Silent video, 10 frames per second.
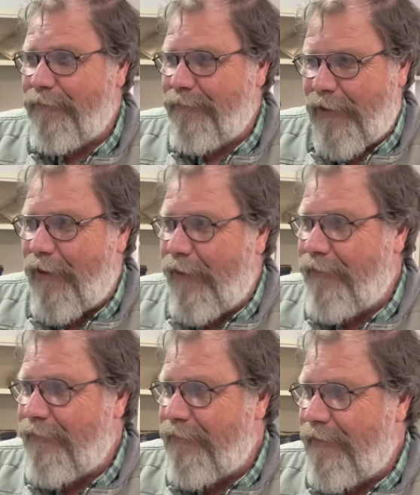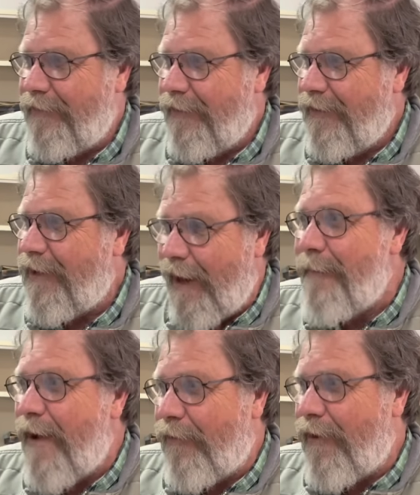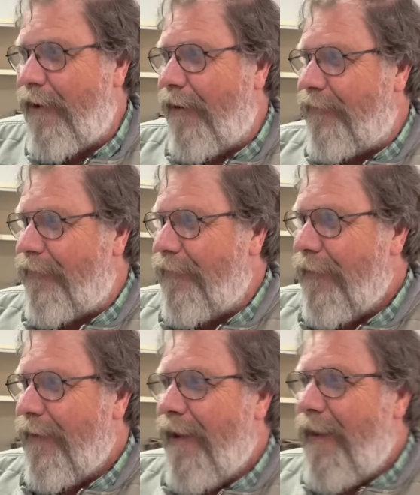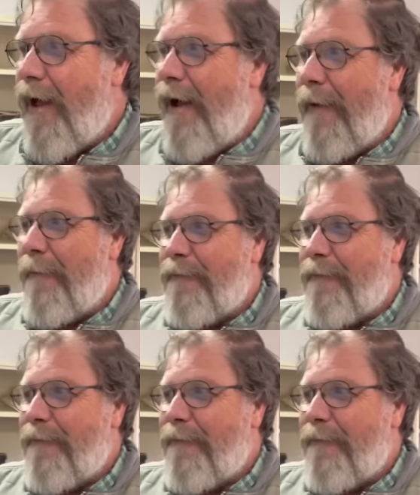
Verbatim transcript: cards timeout in the military. in the I mil- just heard